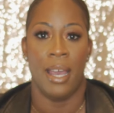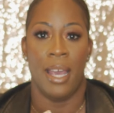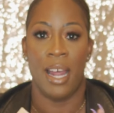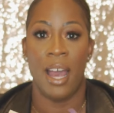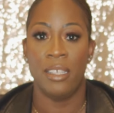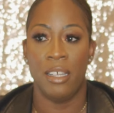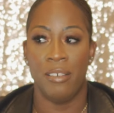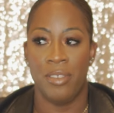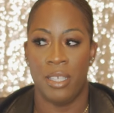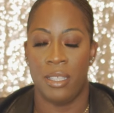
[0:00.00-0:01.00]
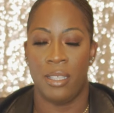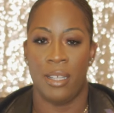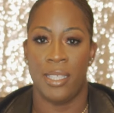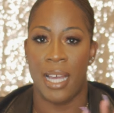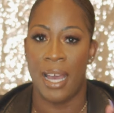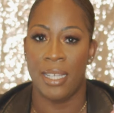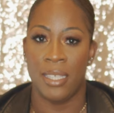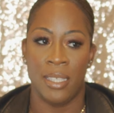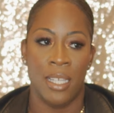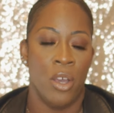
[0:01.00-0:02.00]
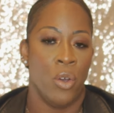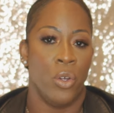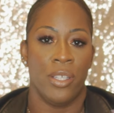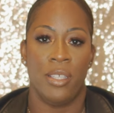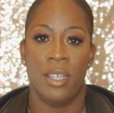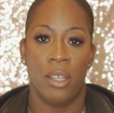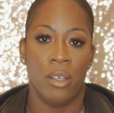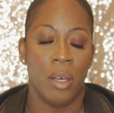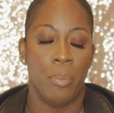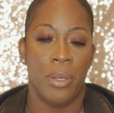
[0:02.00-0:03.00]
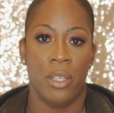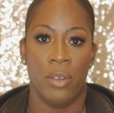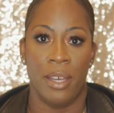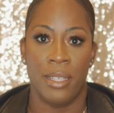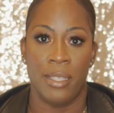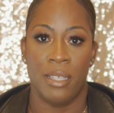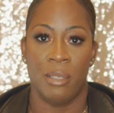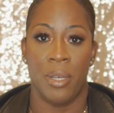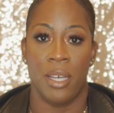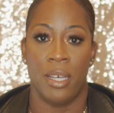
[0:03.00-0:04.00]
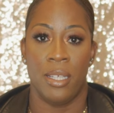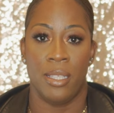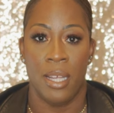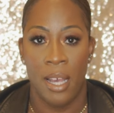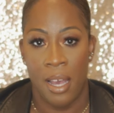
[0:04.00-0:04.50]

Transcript: and I love these satin or silk pillowcases because